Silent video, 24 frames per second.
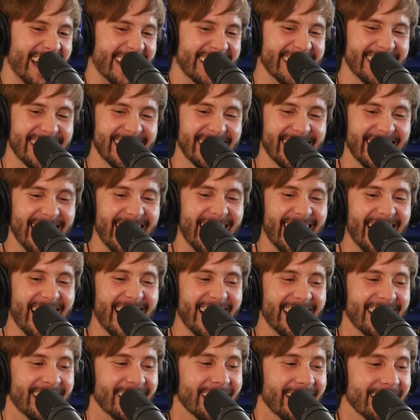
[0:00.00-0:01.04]
not
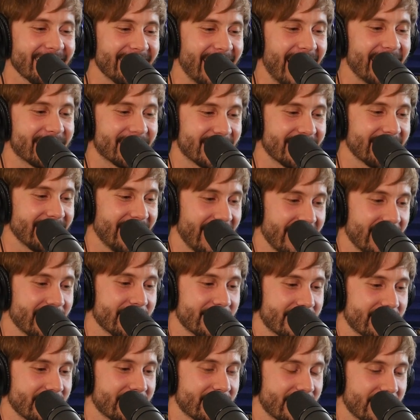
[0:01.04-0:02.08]
uh, that's like
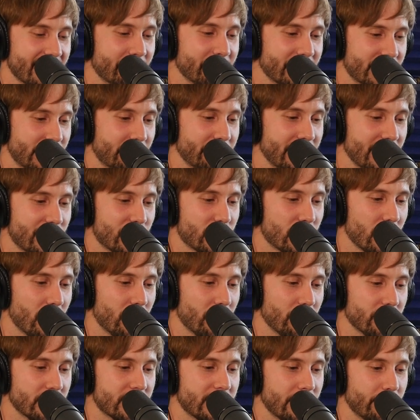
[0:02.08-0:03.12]
because some, some of these
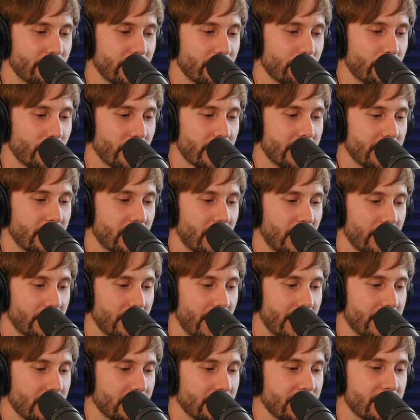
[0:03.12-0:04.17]
shows that we are working on
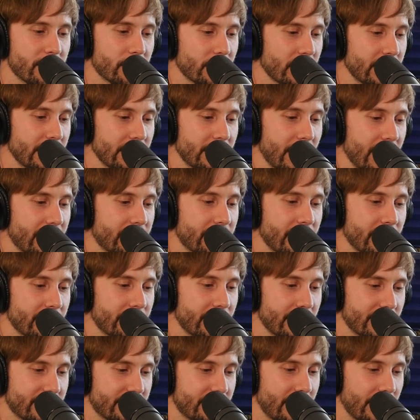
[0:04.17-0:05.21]
like literally like th-
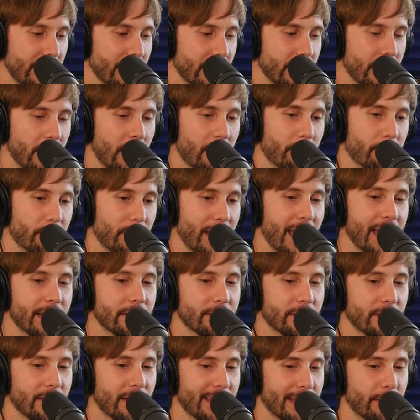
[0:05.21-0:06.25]
th- like a, a,
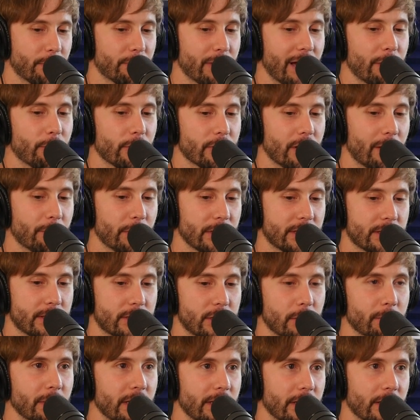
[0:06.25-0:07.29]
brand like a brand will come with
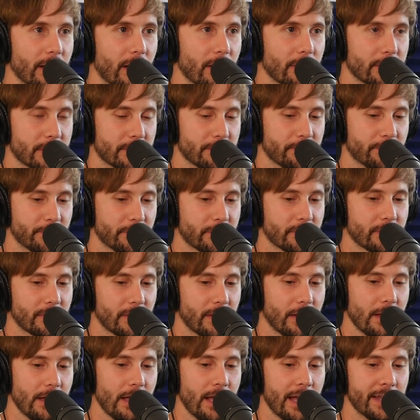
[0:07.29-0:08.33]
two million dollars
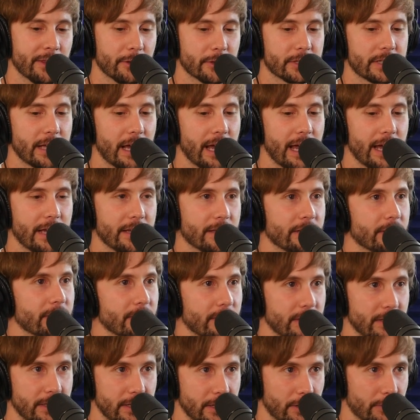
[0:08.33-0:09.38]
and they'll say hey
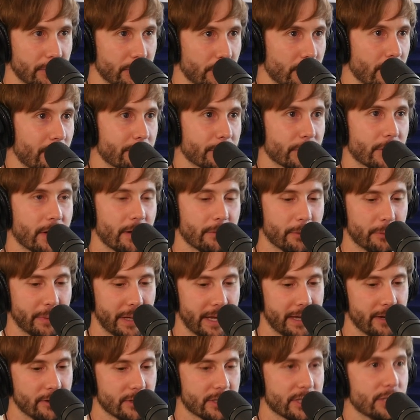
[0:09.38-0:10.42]
you know they'll come to a
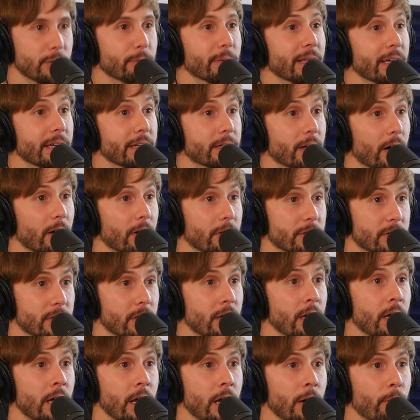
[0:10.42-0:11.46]
company here's two million
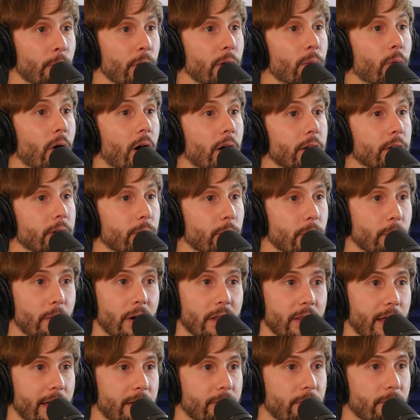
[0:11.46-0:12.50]
dollars we want we
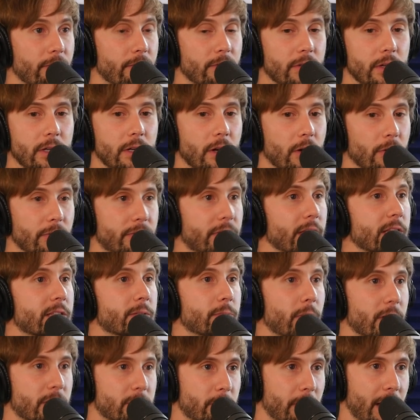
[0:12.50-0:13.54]
want like you know
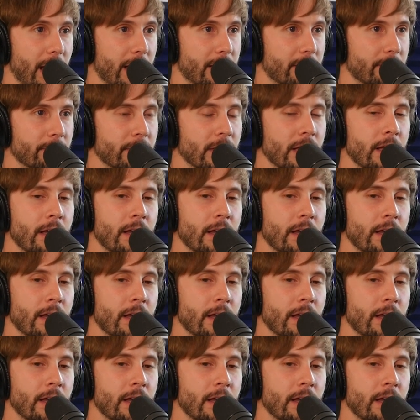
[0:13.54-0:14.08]
this much back